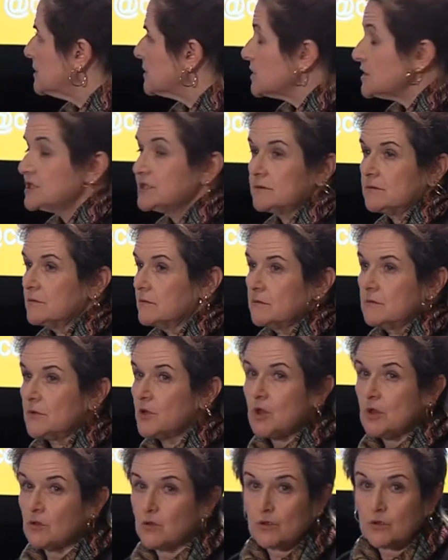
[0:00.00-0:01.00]
Because
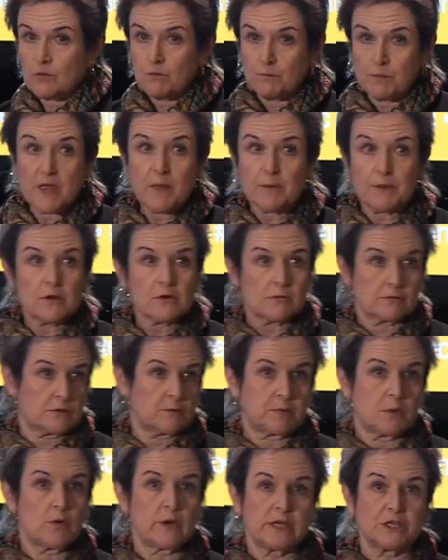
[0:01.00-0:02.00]
people are
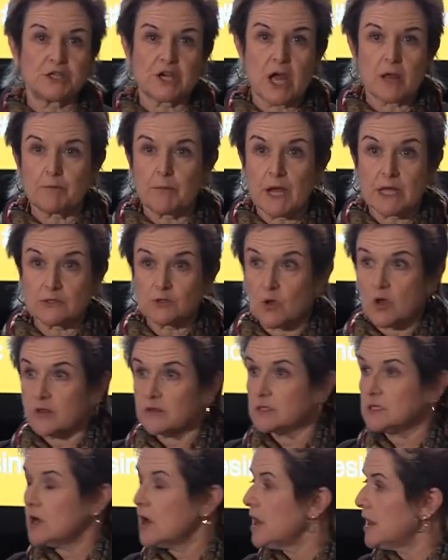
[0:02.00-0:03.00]
deploying chatbots all
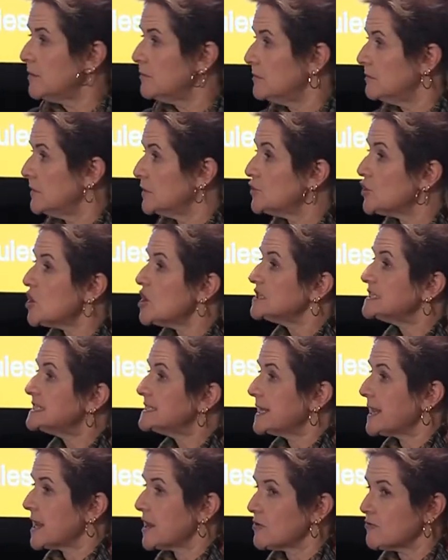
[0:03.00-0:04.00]
the time. And you're all
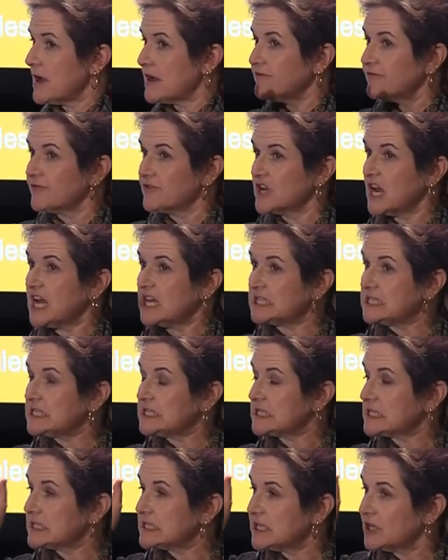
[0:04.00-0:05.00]
sticking around for Naz.
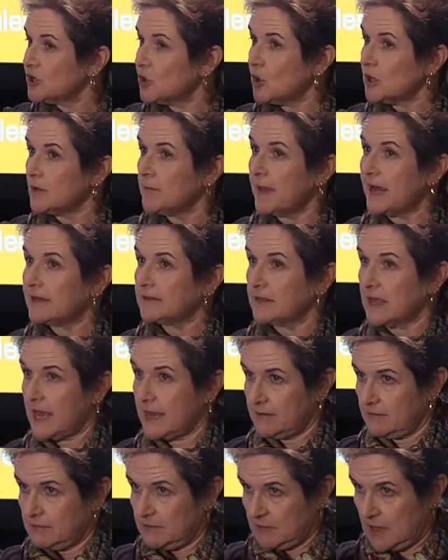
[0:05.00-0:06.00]
He's going to tell you all about
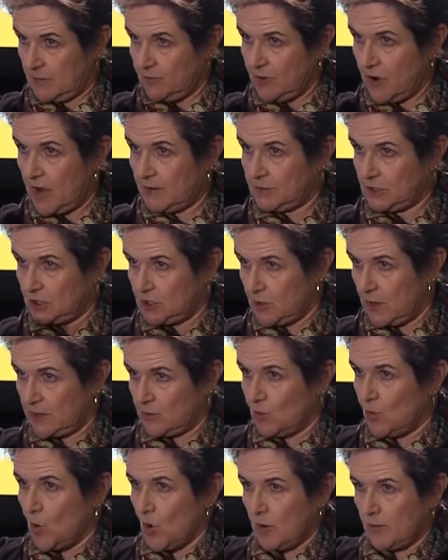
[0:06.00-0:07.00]
that. I promised you
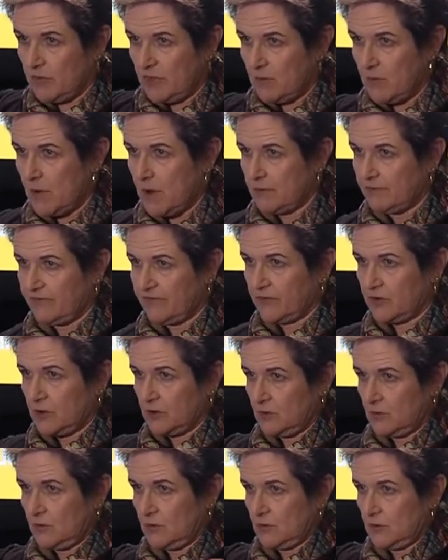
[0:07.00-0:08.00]
I'd warm them up for
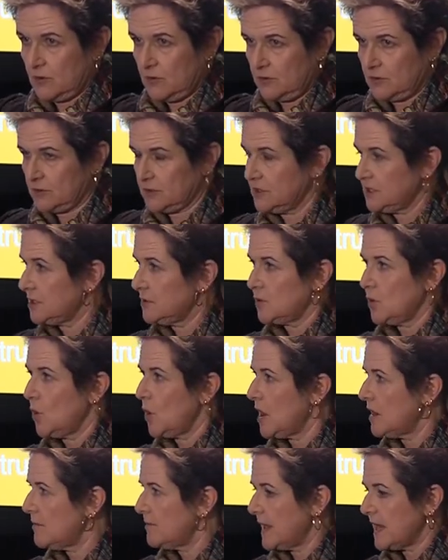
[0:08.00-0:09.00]
you. He's going to tell you
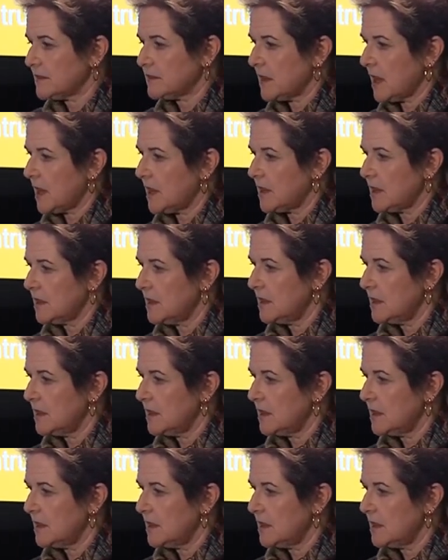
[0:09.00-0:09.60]
all about that.